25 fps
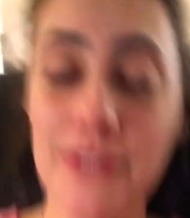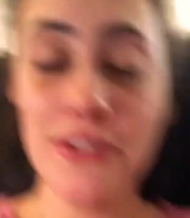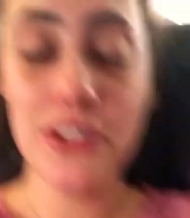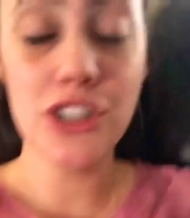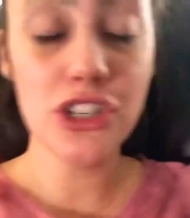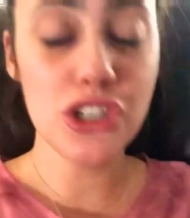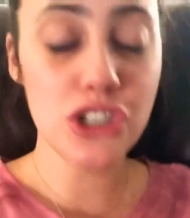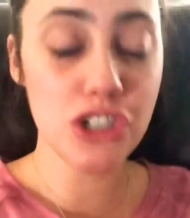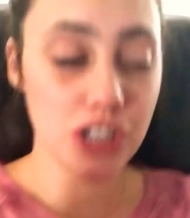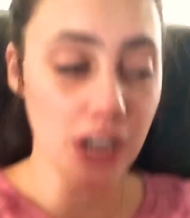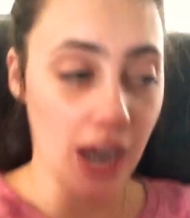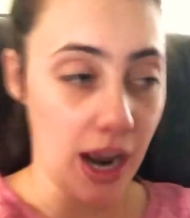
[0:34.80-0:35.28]

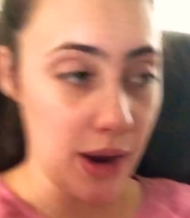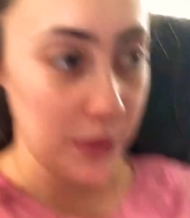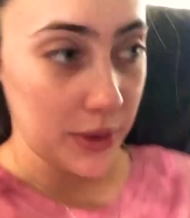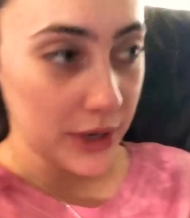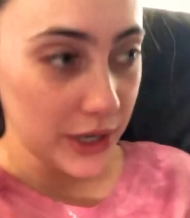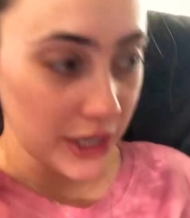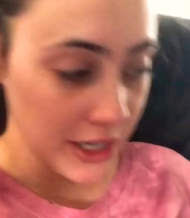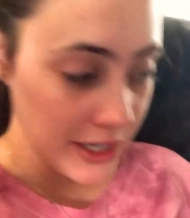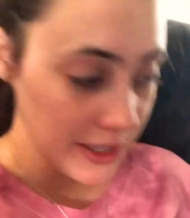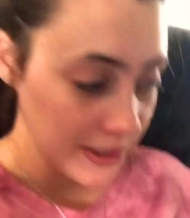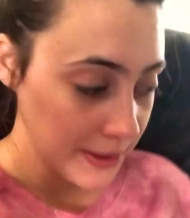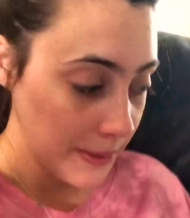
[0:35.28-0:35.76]

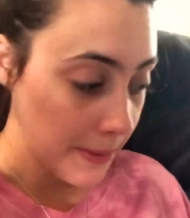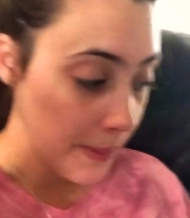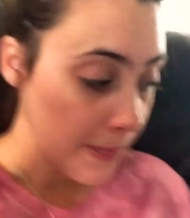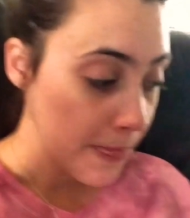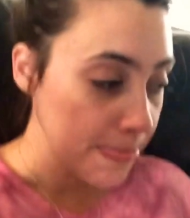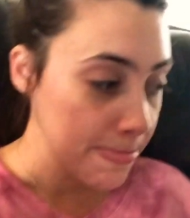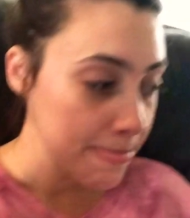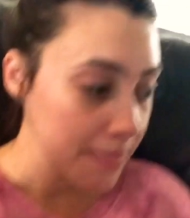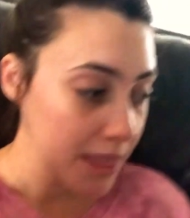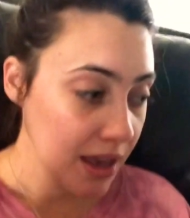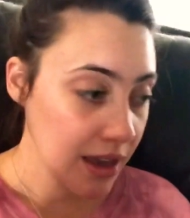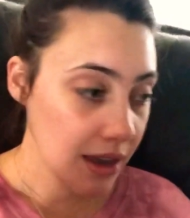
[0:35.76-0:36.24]
shower
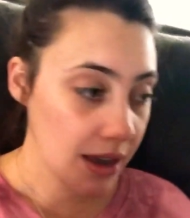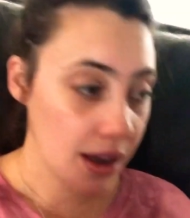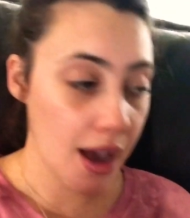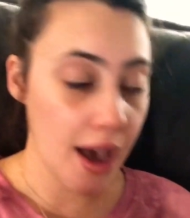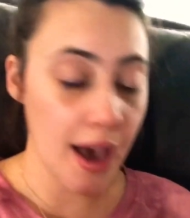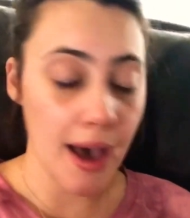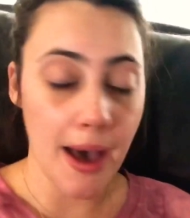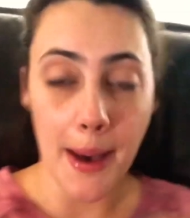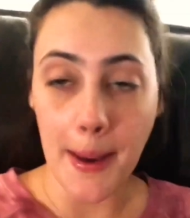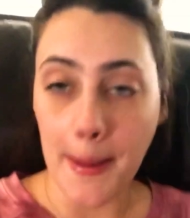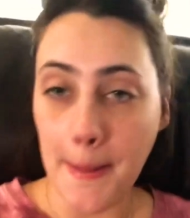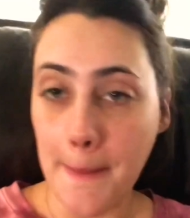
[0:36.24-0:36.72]

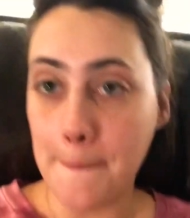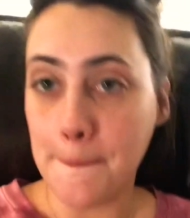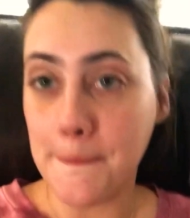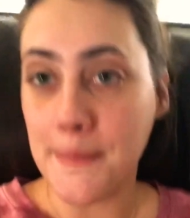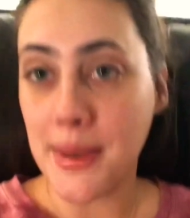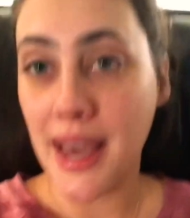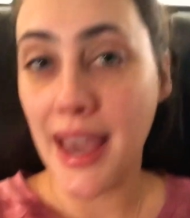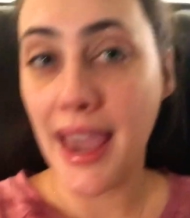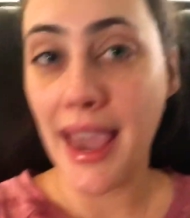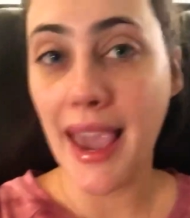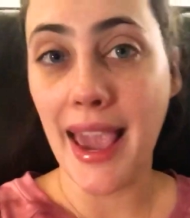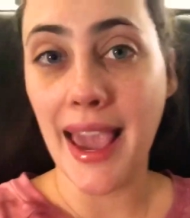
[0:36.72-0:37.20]

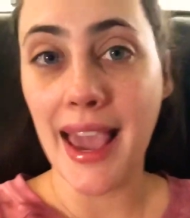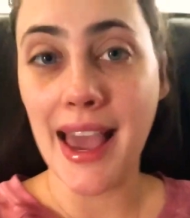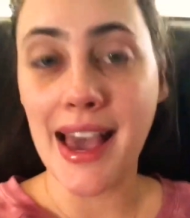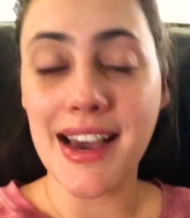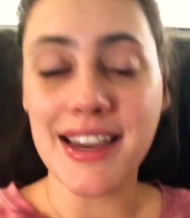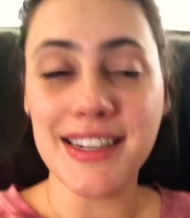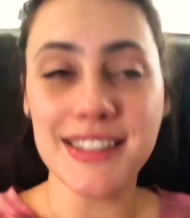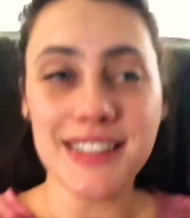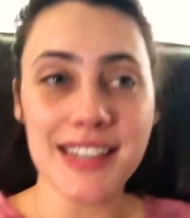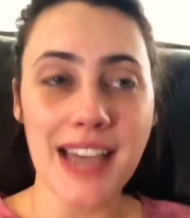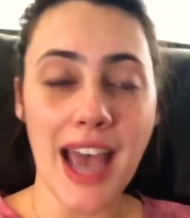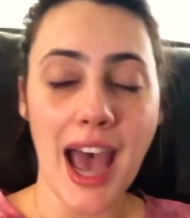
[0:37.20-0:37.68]

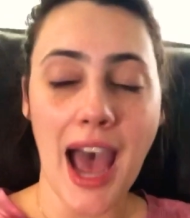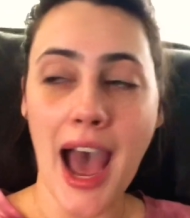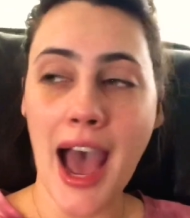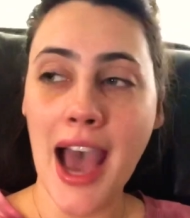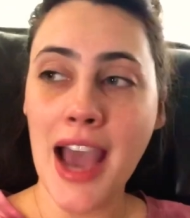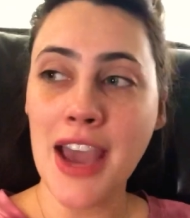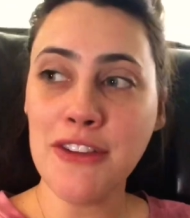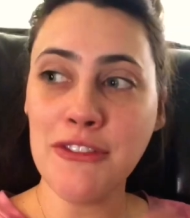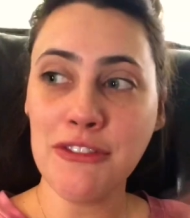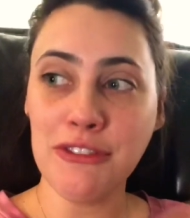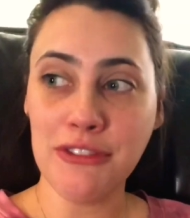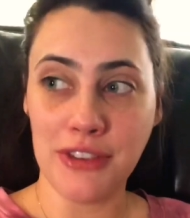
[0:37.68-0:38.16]
and I
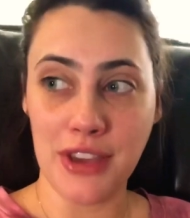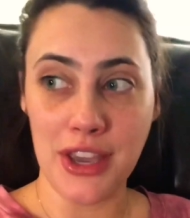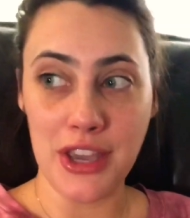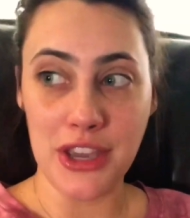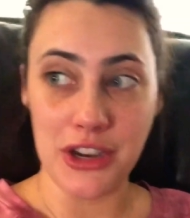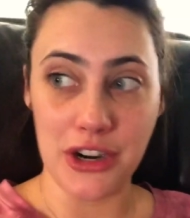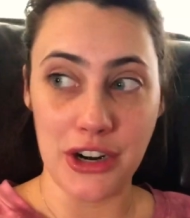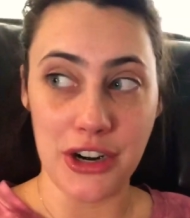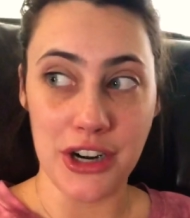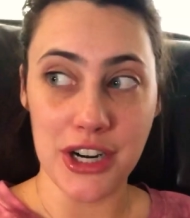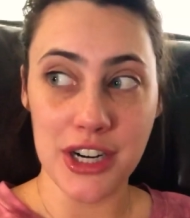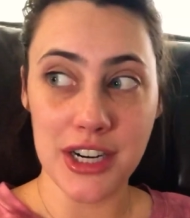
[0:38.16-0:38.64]

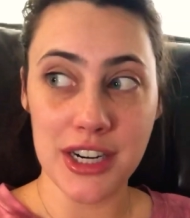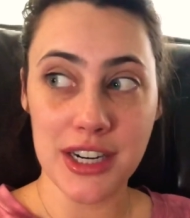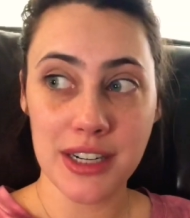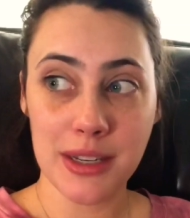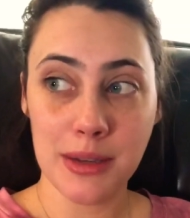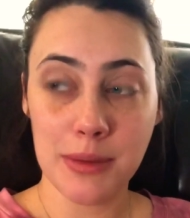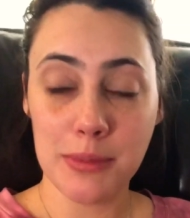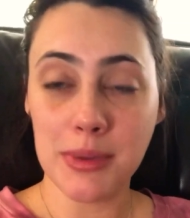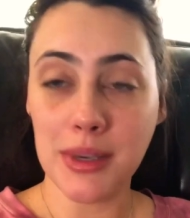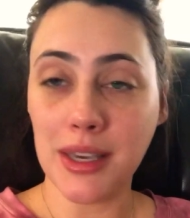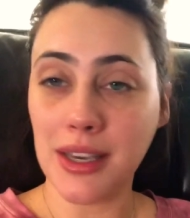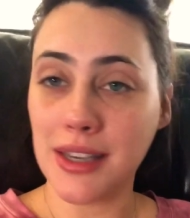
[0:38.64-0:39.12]
figured,
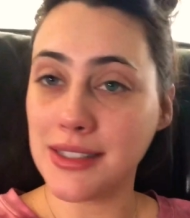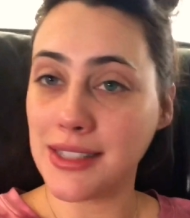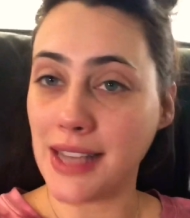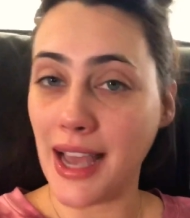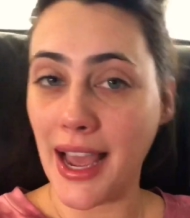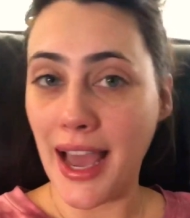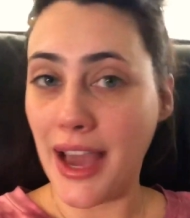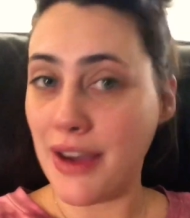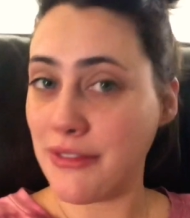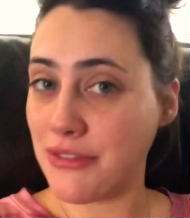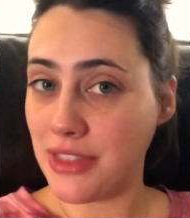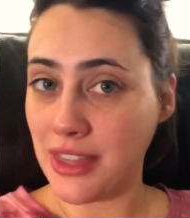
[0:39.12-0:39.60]
because I
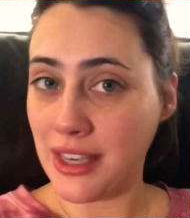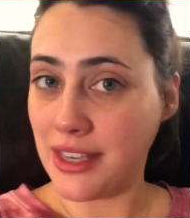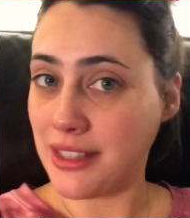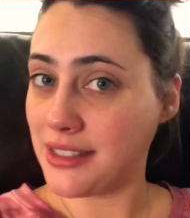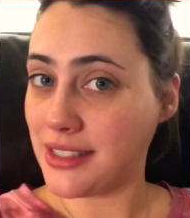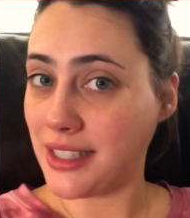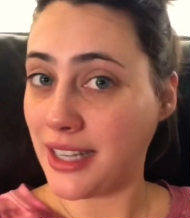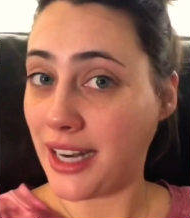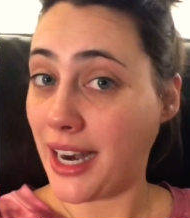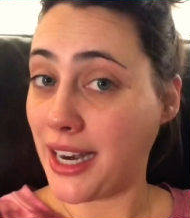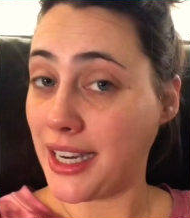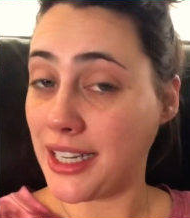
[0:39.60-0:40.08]
have things
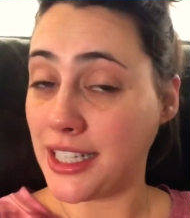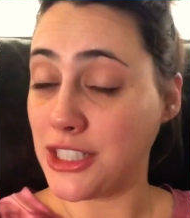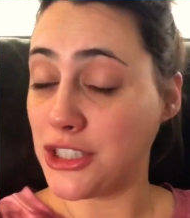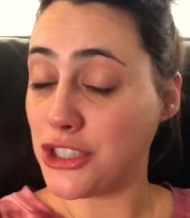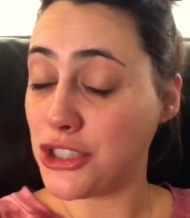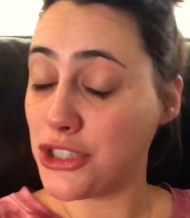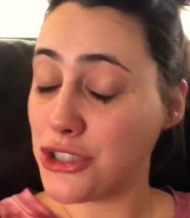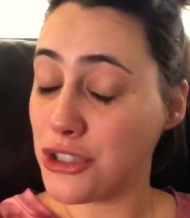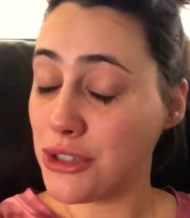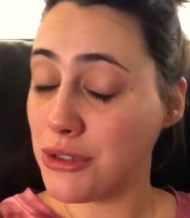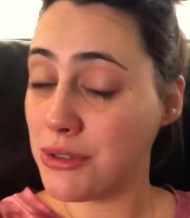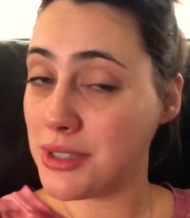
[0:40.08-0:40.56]
that I need to
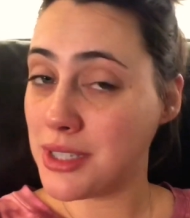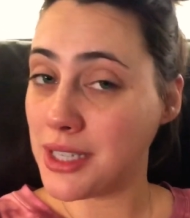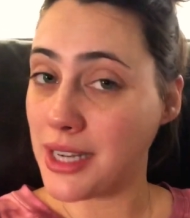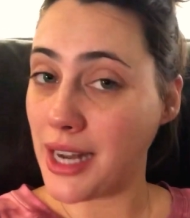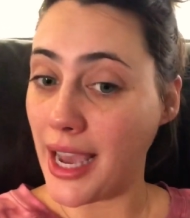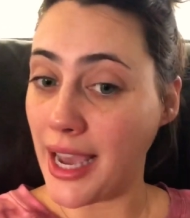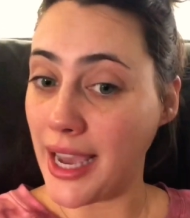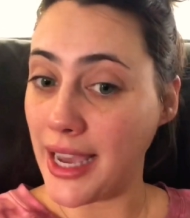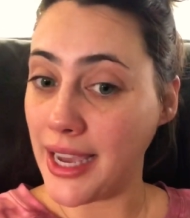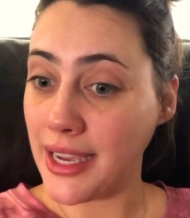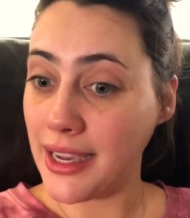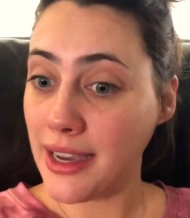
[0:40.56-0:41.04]
do
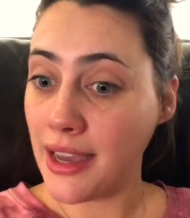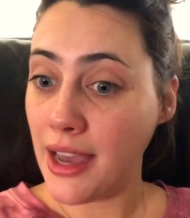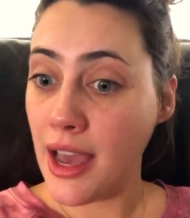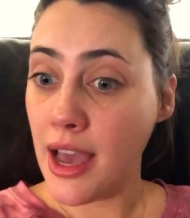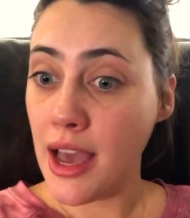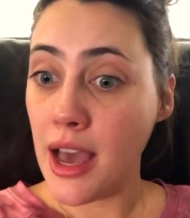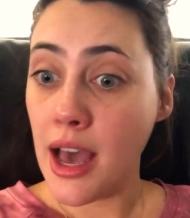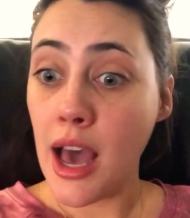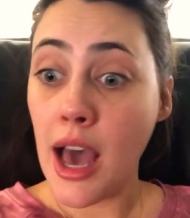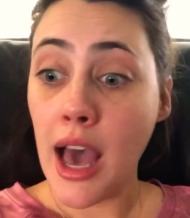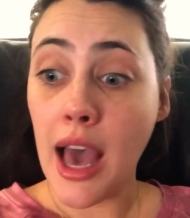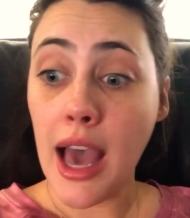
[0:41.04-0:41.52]
today
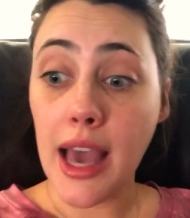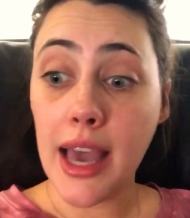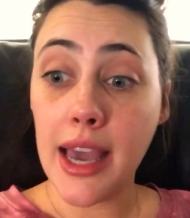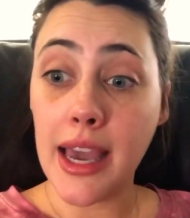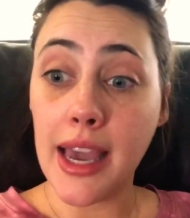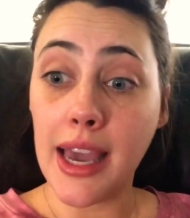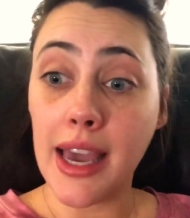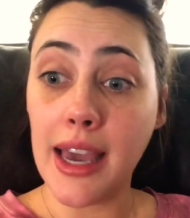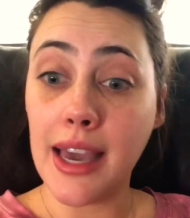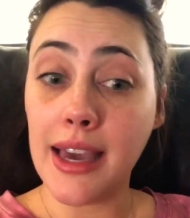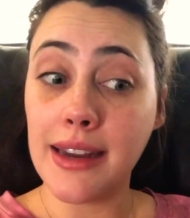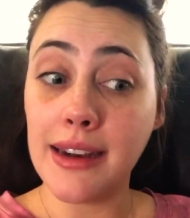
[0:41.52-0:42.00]

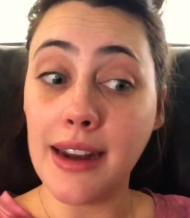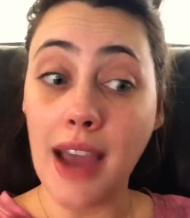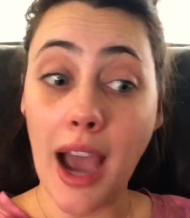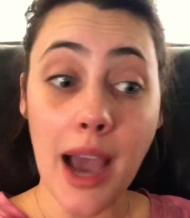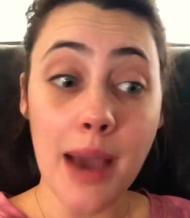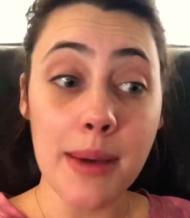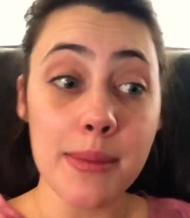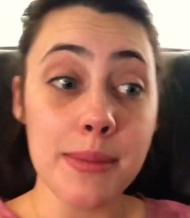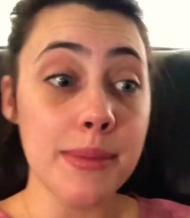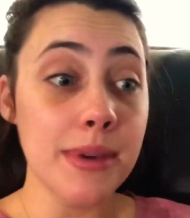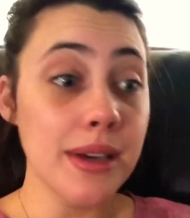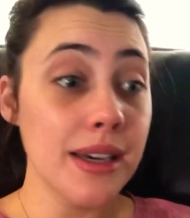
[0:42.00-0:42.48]
and
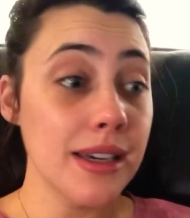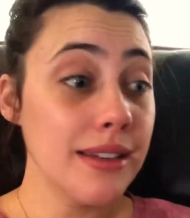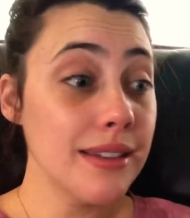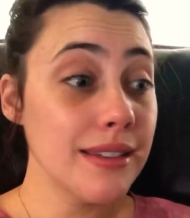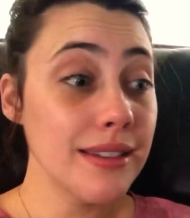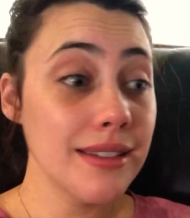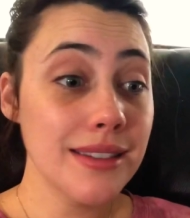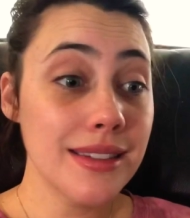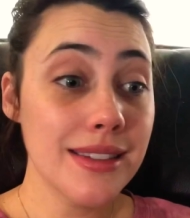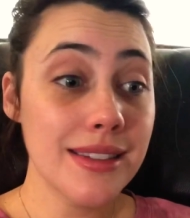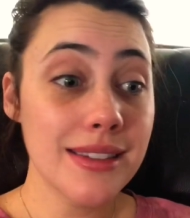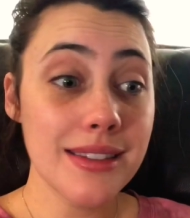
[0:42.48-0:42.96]
I'm
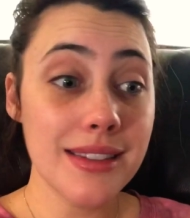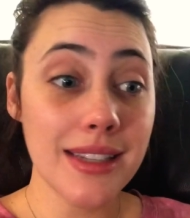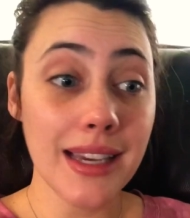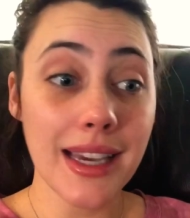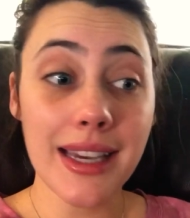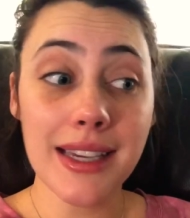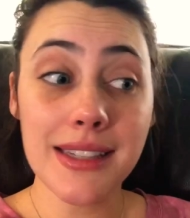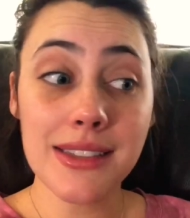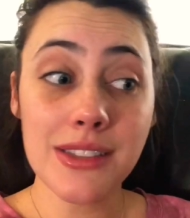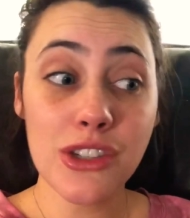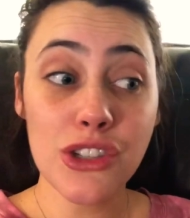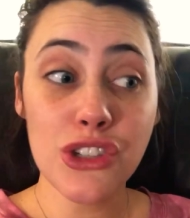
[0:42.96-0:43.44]
sick
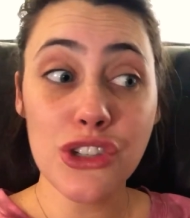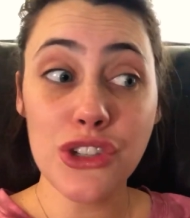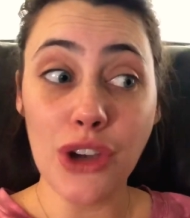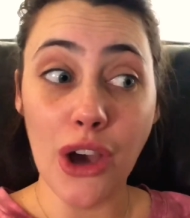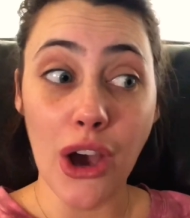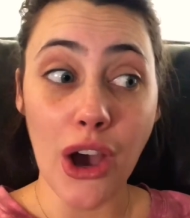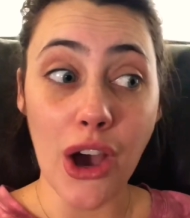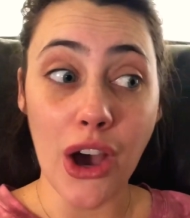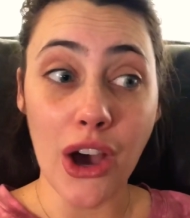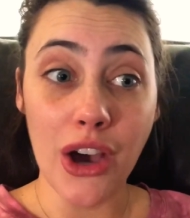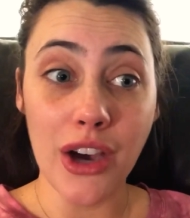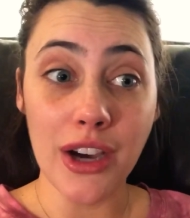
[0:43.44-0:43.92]
as a
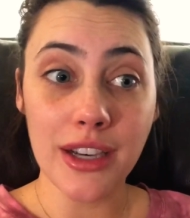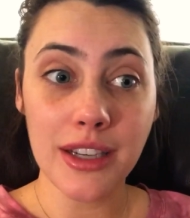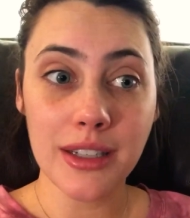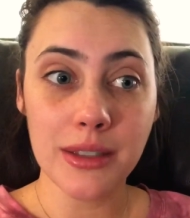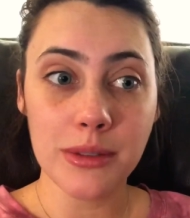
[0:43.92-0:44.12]
dog.